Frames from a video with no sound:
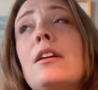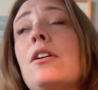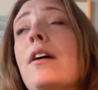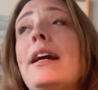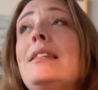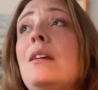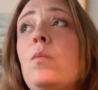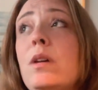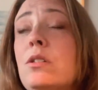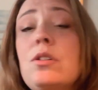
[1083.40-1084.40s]
crazy
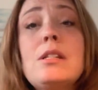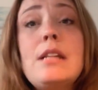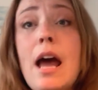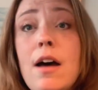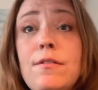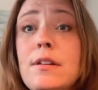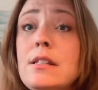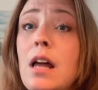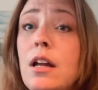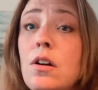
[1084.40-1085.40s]
wizard staff is
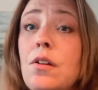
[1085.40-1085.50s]
not your